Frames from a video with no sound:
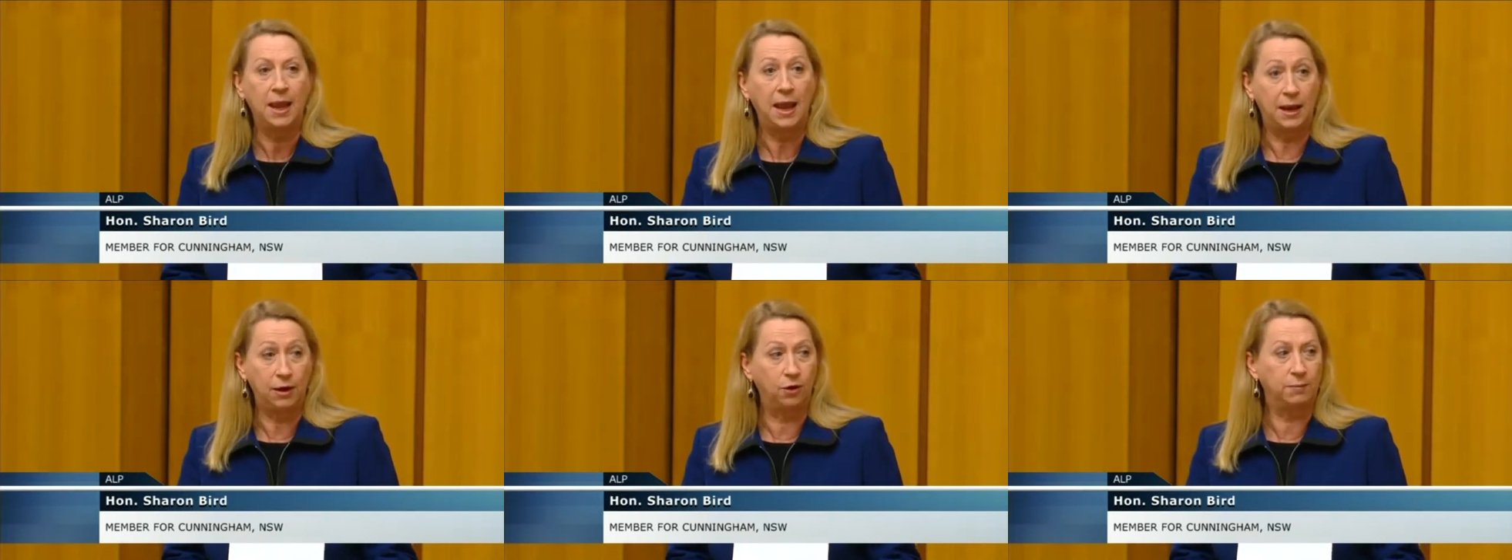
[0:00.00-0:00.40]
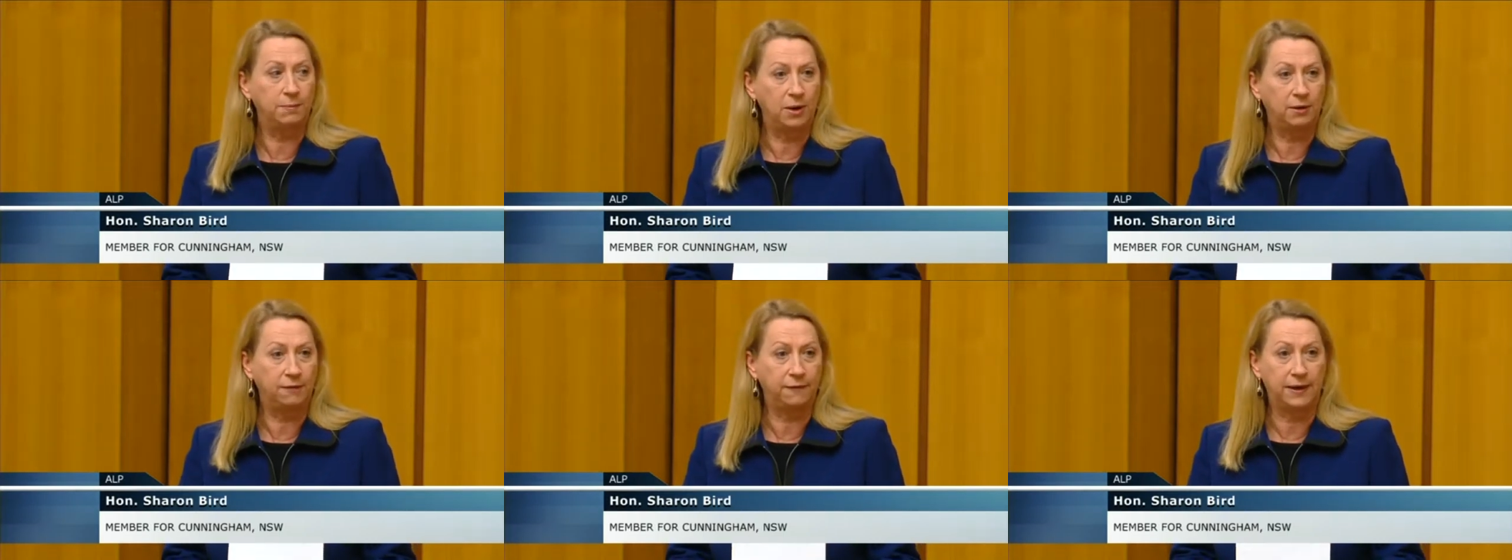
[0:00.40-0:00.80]
and on
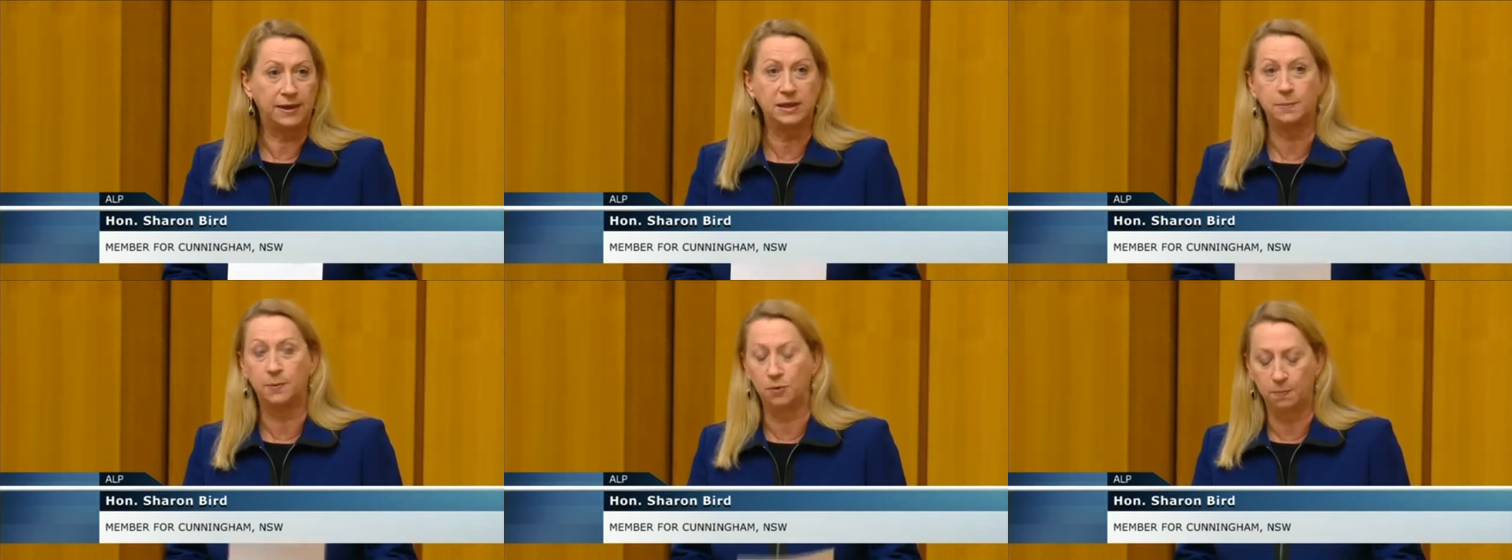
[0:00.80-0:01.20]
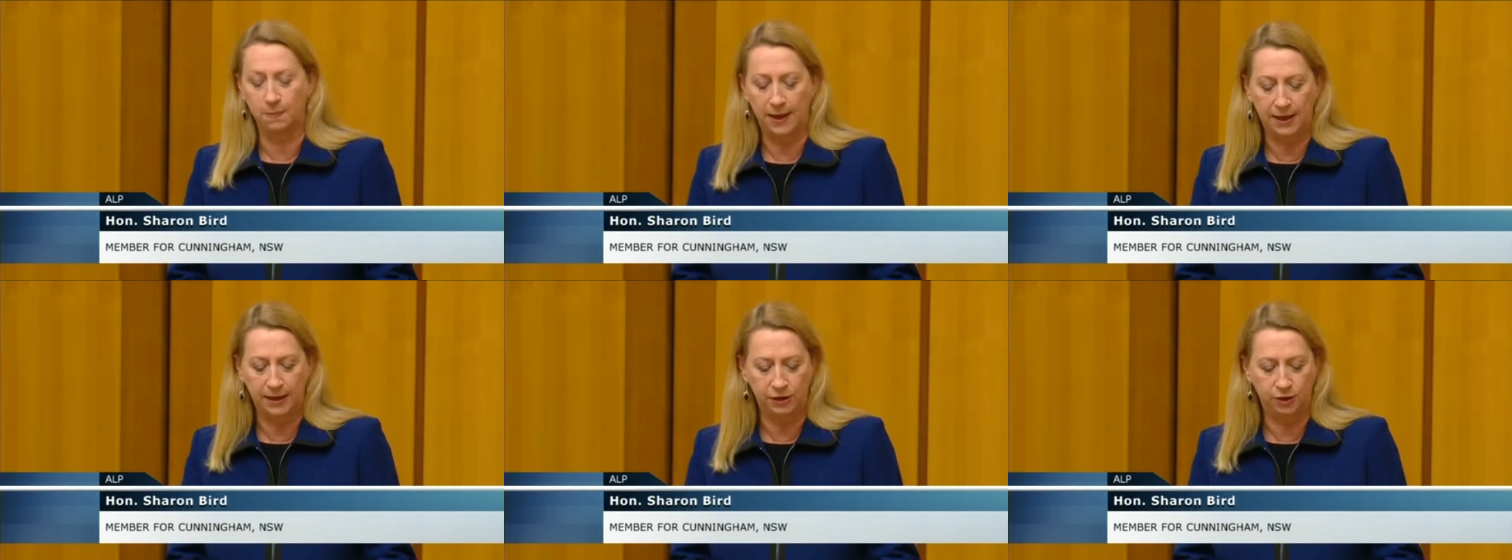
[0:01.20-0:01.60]
my Facebook
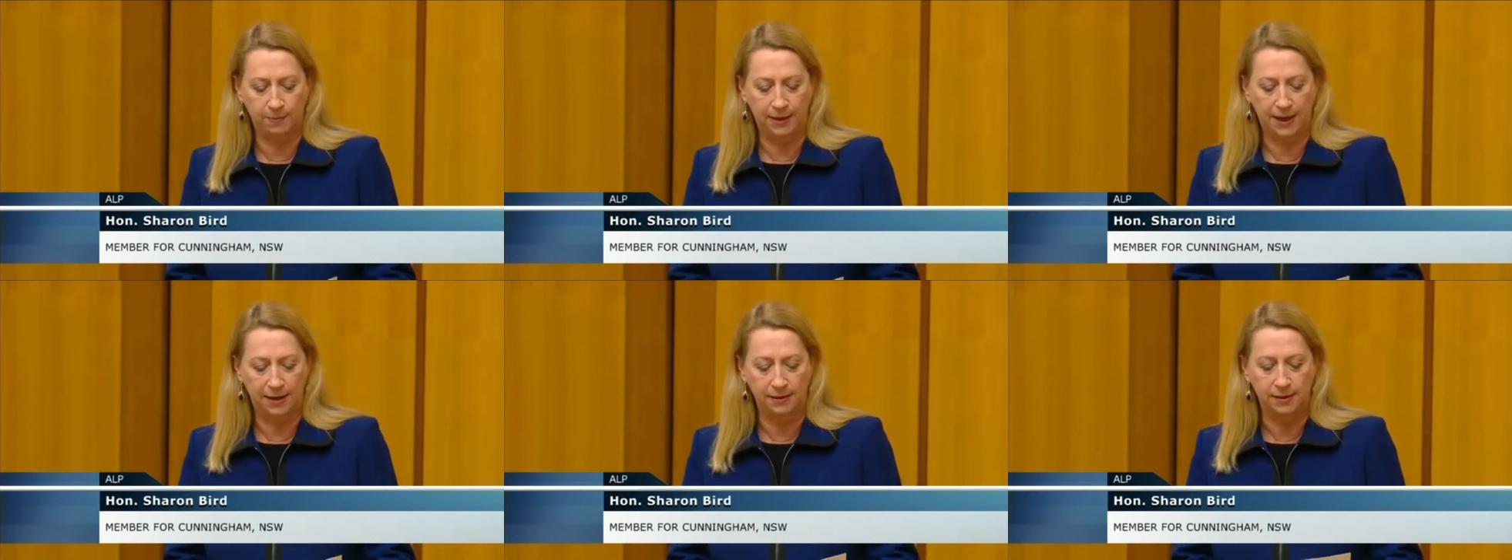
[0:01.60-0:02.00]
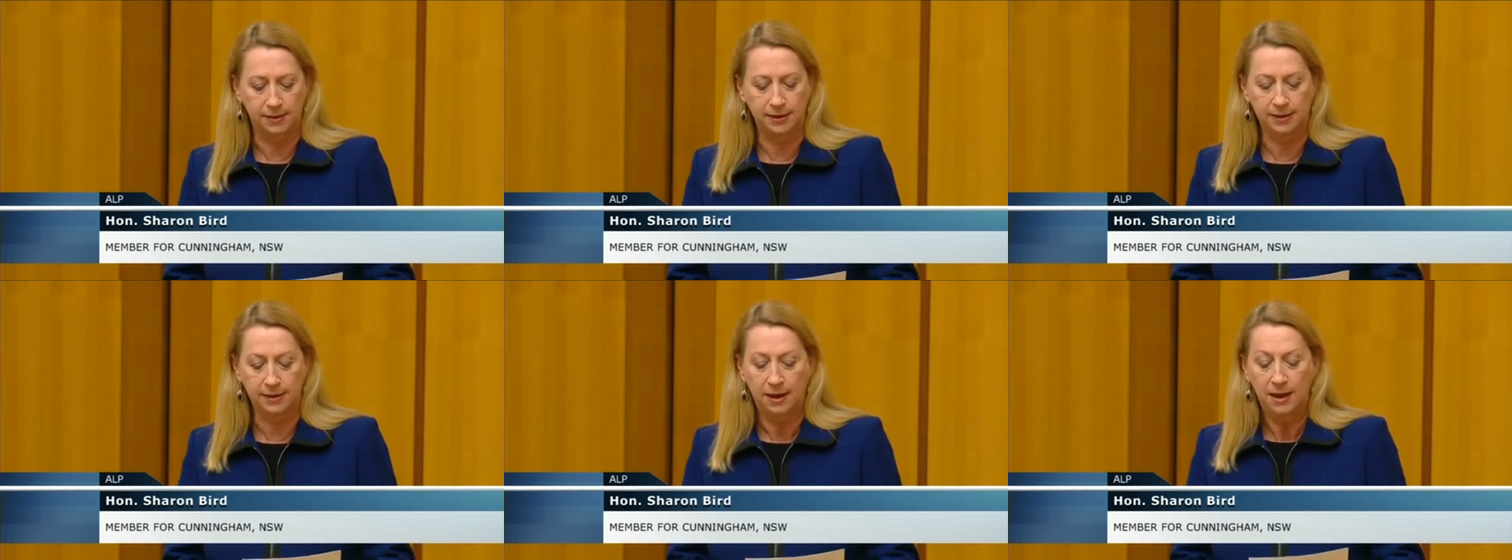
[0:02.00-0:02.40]
page about
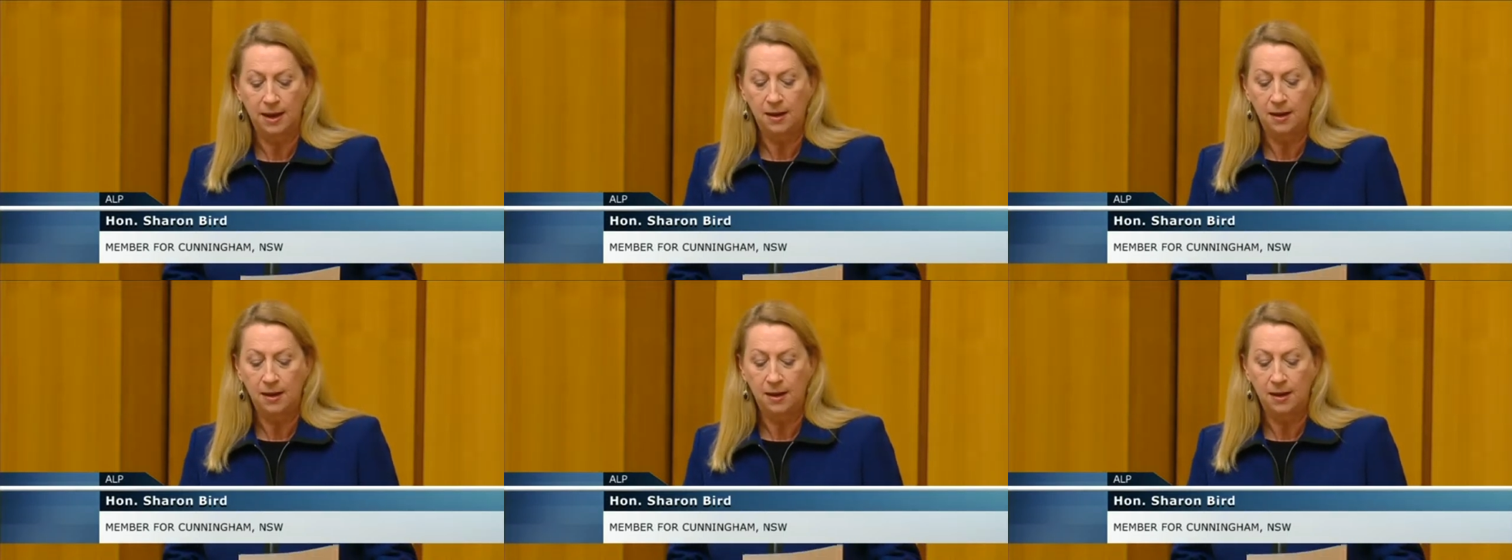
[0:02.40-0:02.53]
this.